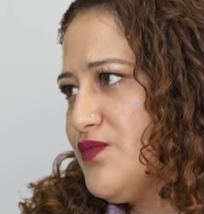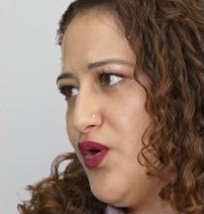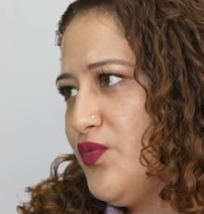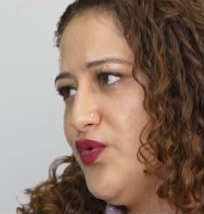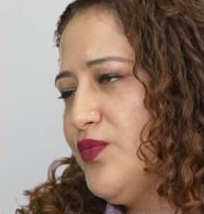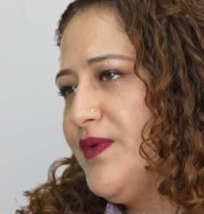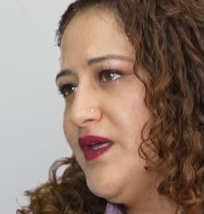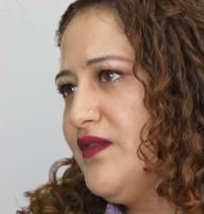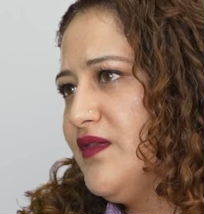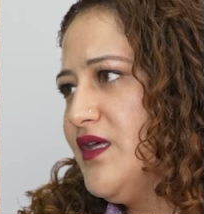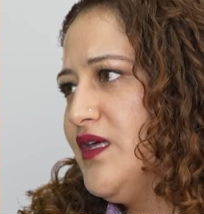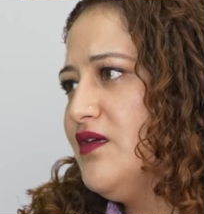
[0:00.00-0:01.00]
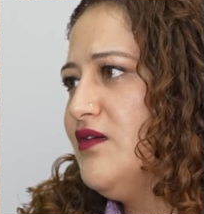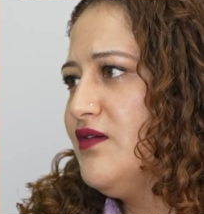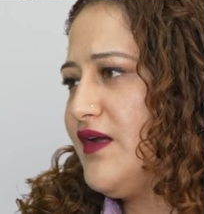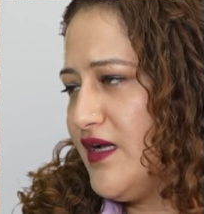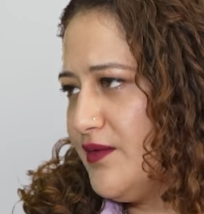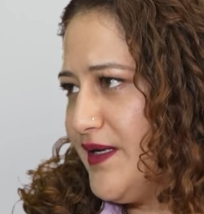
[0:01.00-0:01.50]
What would be the
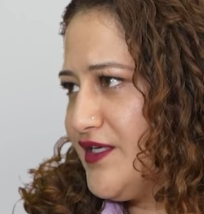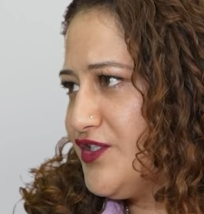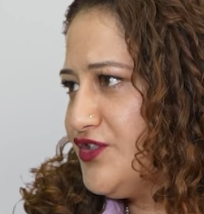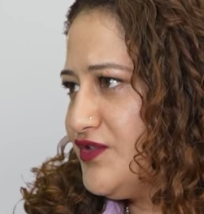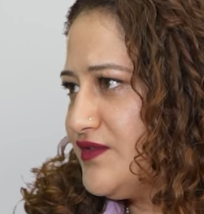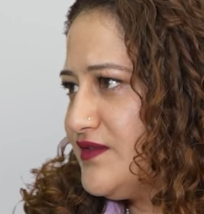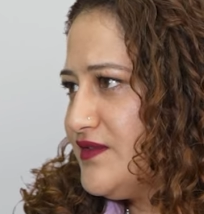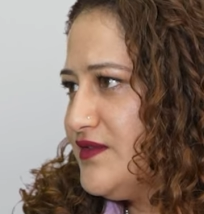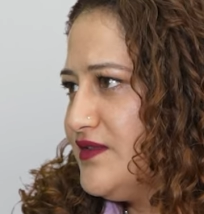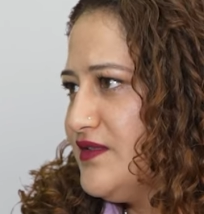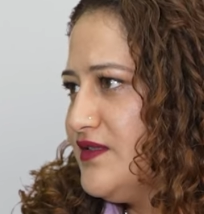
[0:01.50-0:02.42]
recommendations?